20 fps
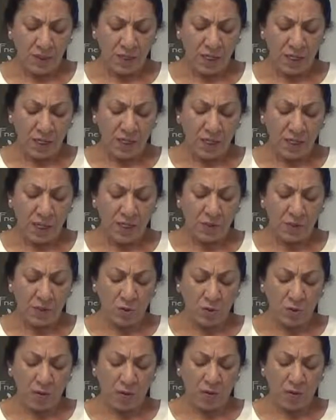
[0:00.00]
Connect to
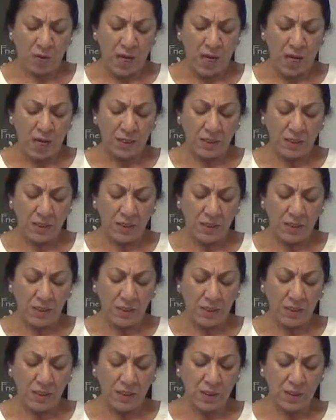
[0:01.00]
this
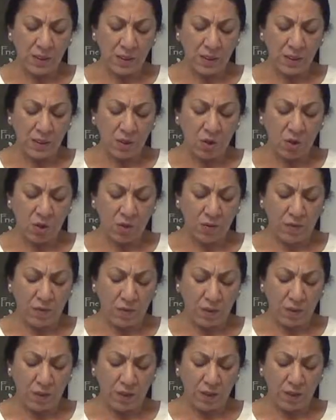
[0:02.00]
heightened state of
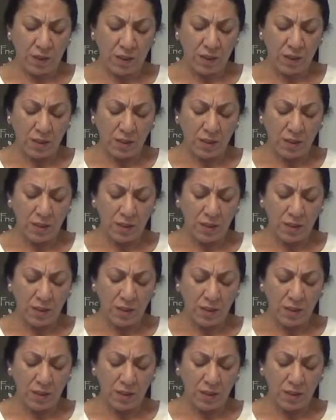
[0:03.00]
awareness.